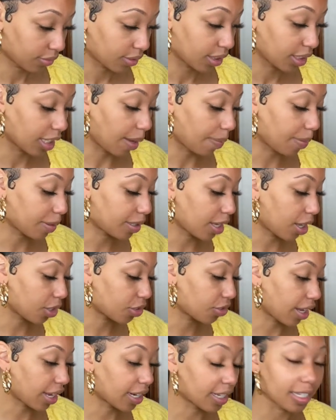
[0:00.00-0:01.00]
Yep, it tells
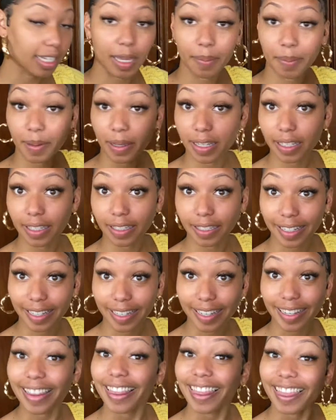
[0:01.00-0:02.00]
you how to keep it
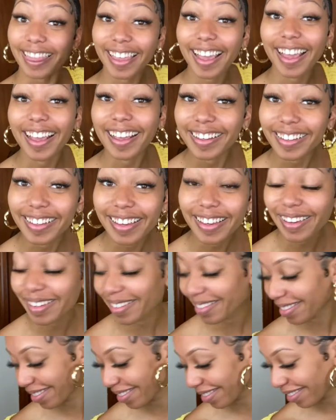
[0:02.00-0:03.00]
clean. Thank
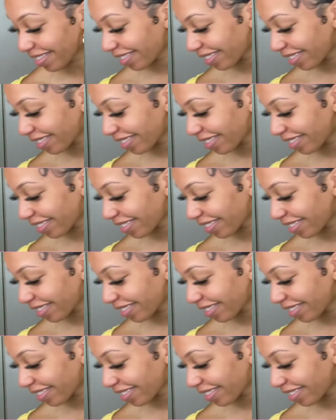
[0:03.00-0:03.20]
you.